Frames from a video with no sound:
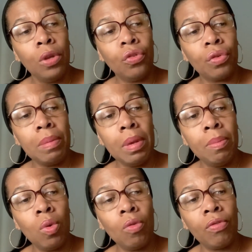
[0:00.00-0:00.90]
dreamy
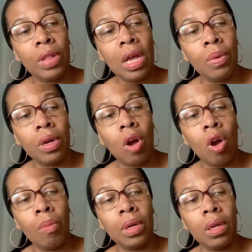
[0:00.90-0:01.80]
moonflower,
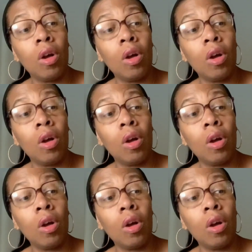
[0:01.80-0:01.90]
caramel,